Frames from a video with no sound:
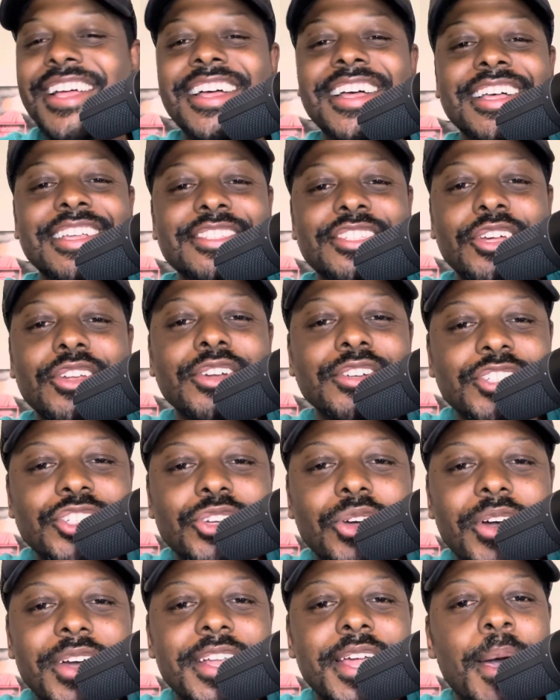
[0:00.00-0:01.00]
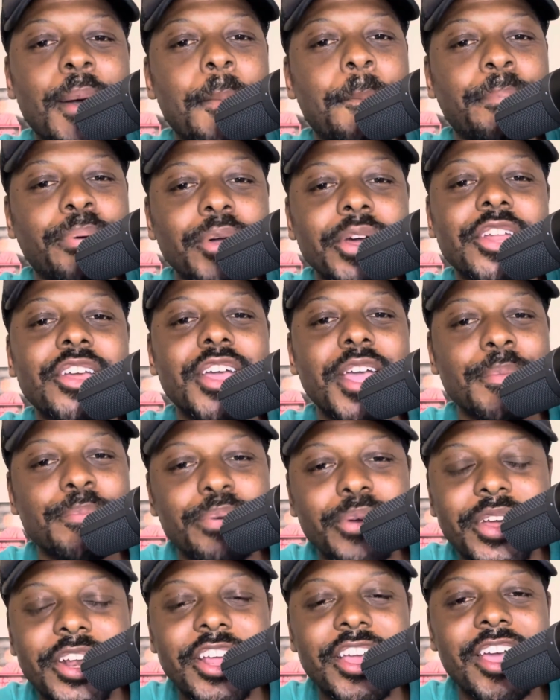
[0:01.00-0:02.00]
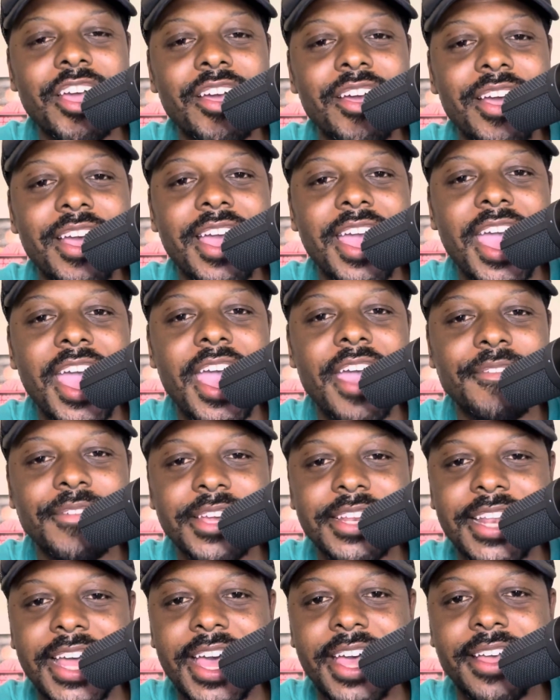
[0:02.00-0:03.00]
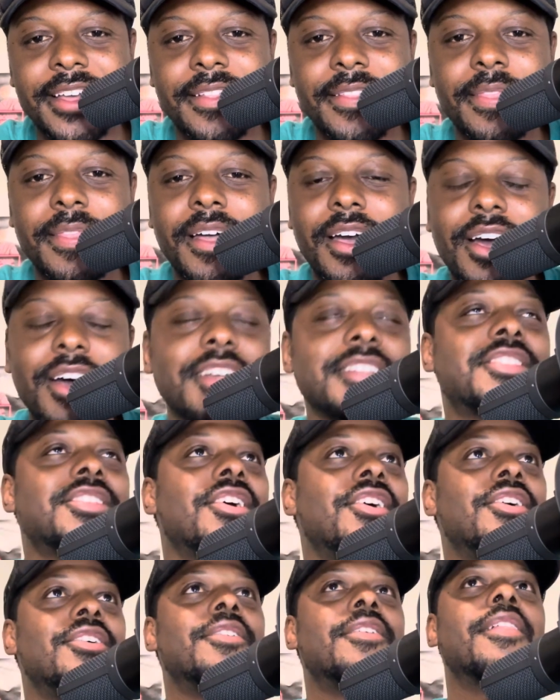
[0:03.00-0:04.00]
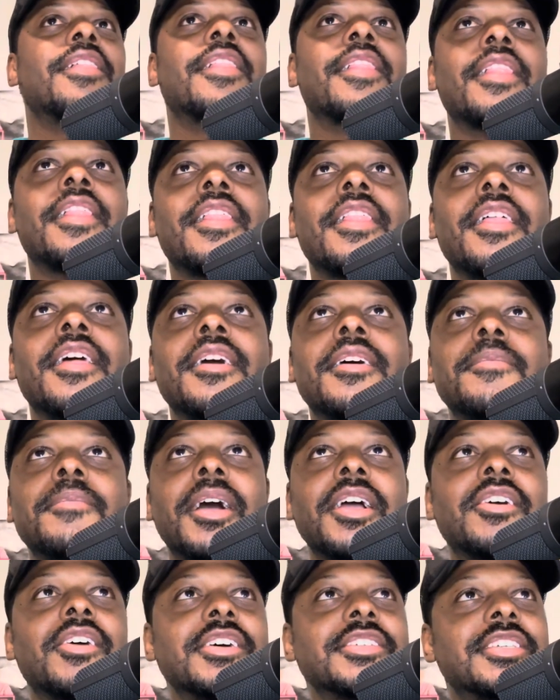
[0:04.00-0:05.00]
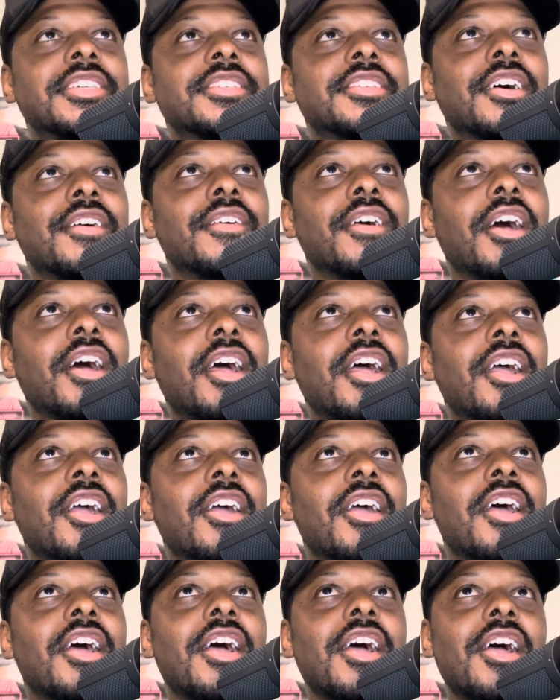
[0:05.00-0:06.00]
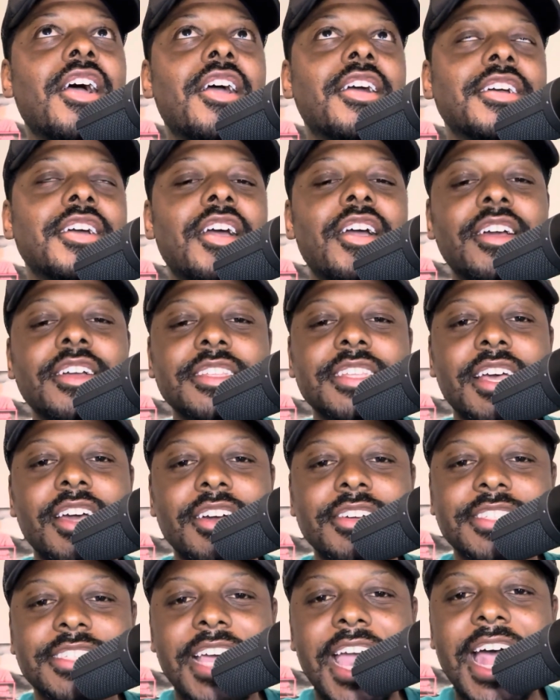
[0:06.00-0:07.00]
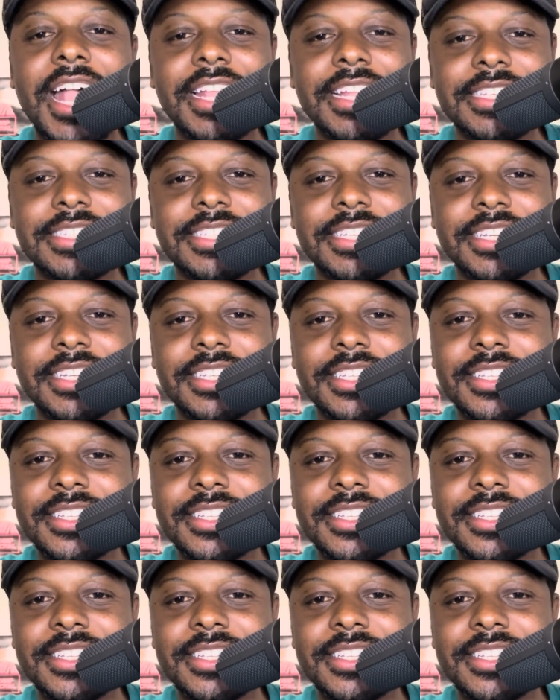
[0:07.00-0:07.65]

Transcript: So they're showing up prettier and prettier every day. Also, my crushes are talented.